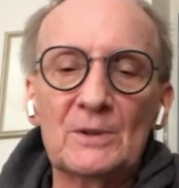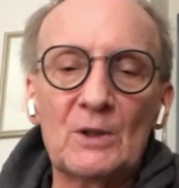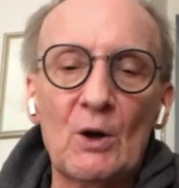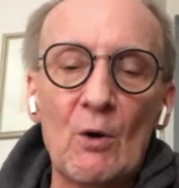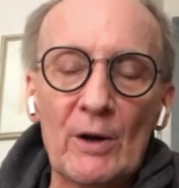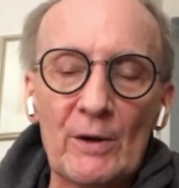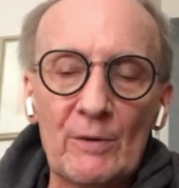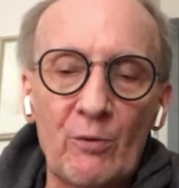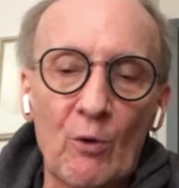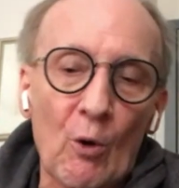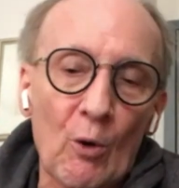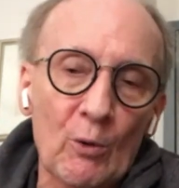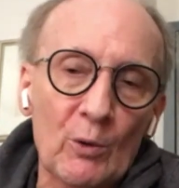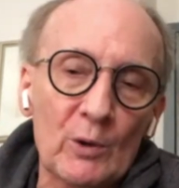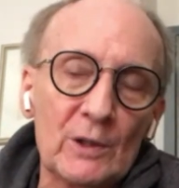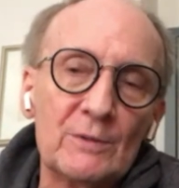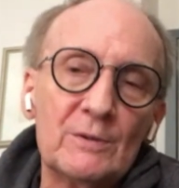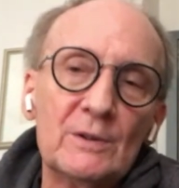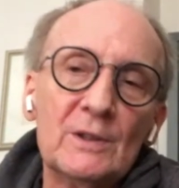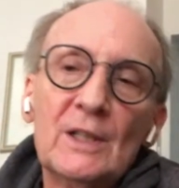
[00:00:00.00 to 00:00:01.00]
going
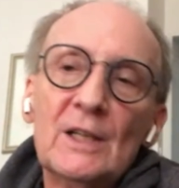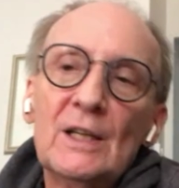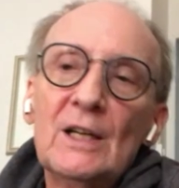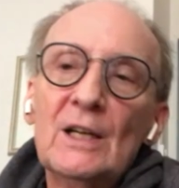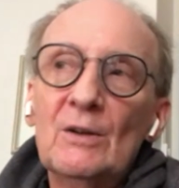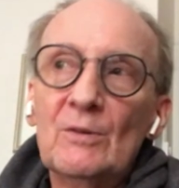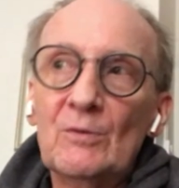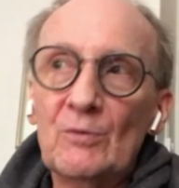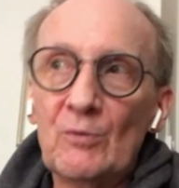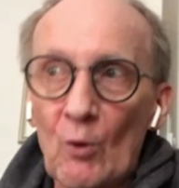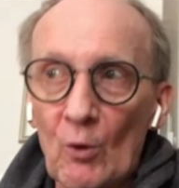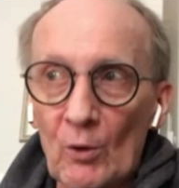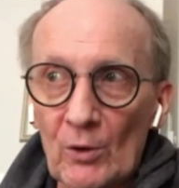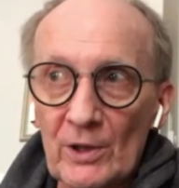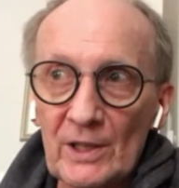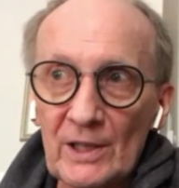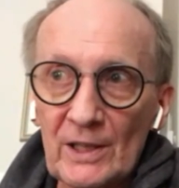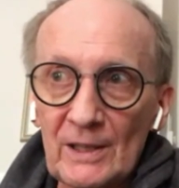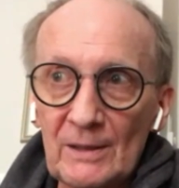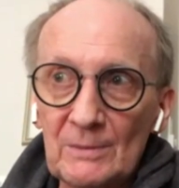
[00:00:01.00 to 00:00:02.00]
forward for
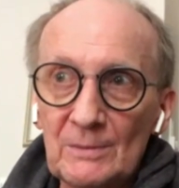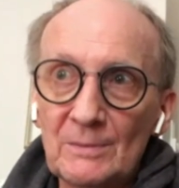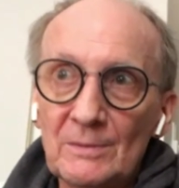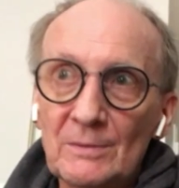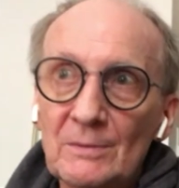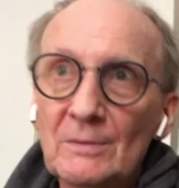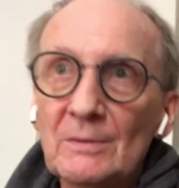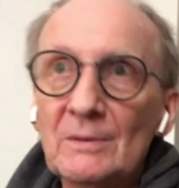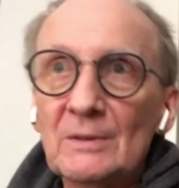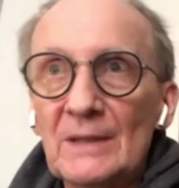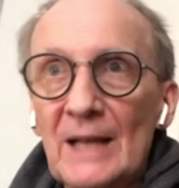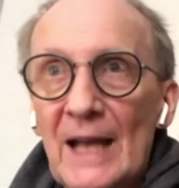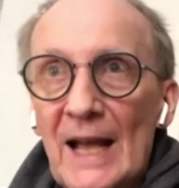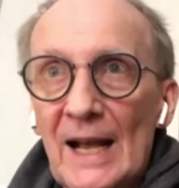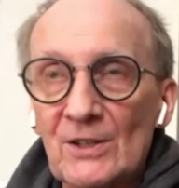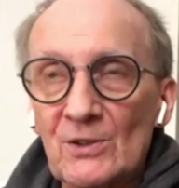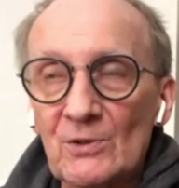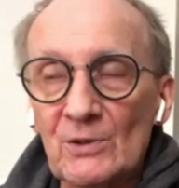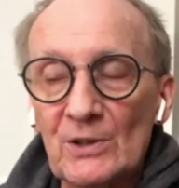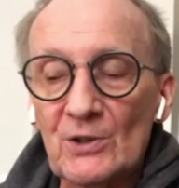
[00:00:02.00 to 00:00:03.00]
the,
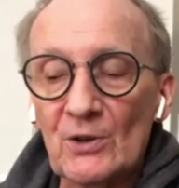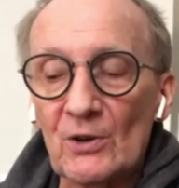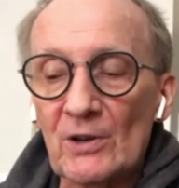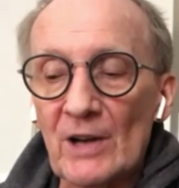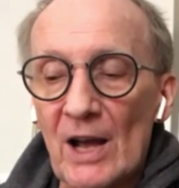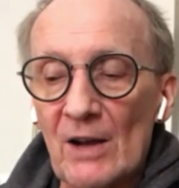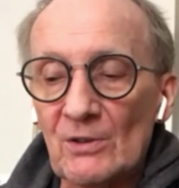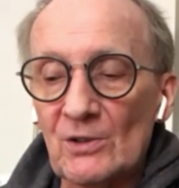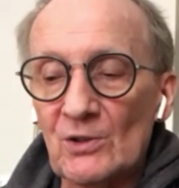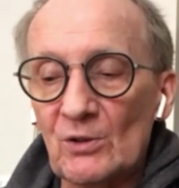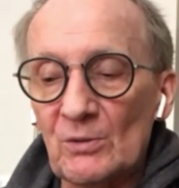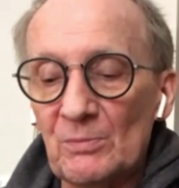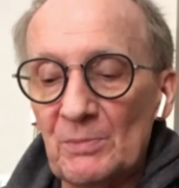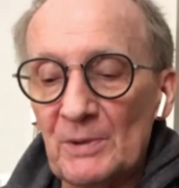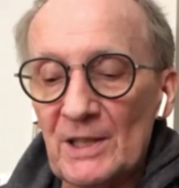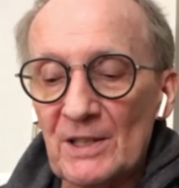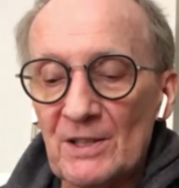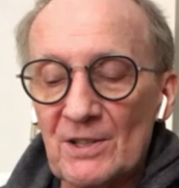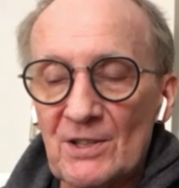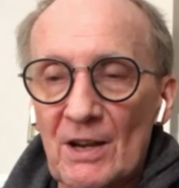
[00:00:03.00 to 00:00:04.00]
actually turned out to
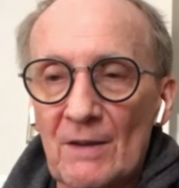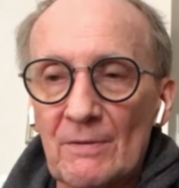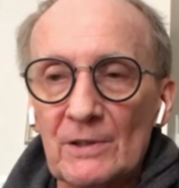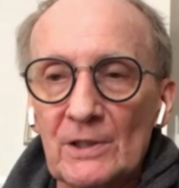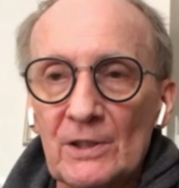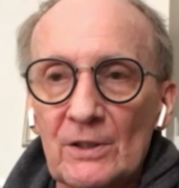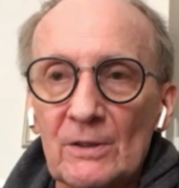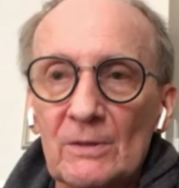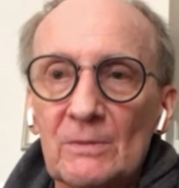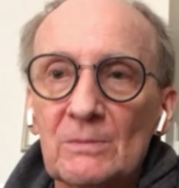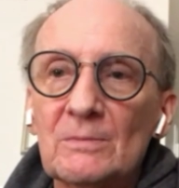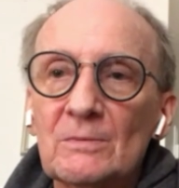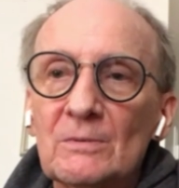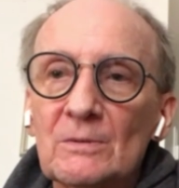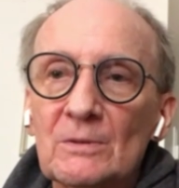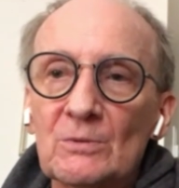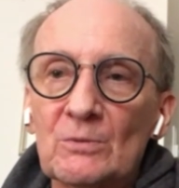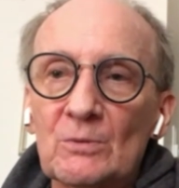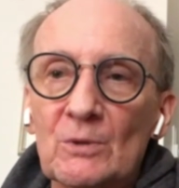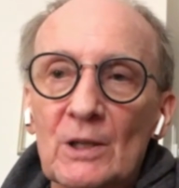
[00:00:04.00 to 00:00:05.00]
be a 7-year
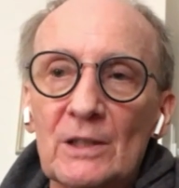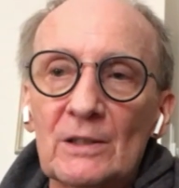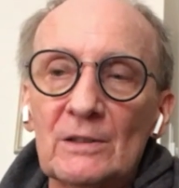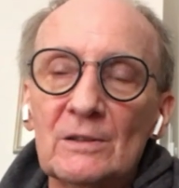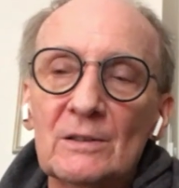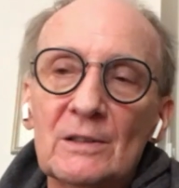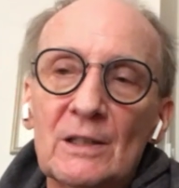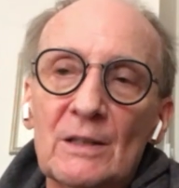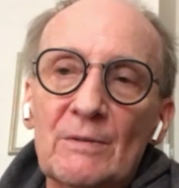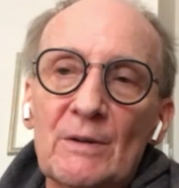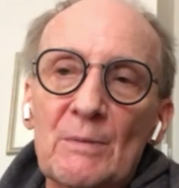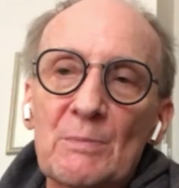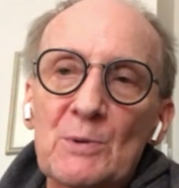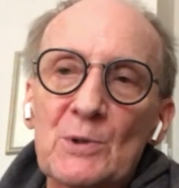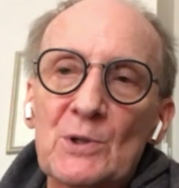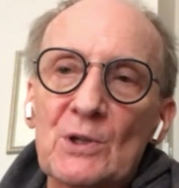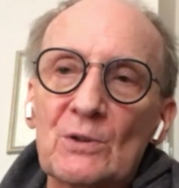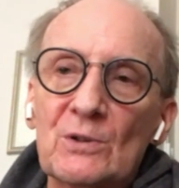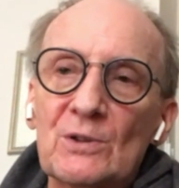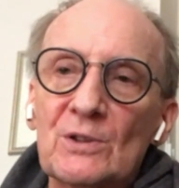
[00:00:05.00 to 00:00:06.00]
run of
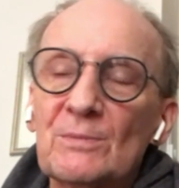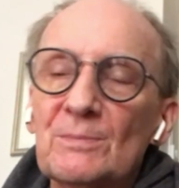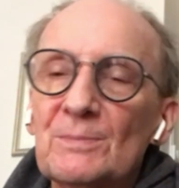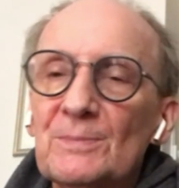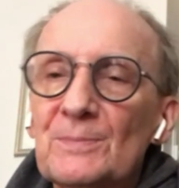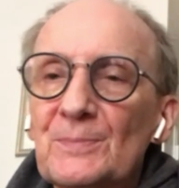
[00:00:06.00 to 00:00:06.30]
episodes.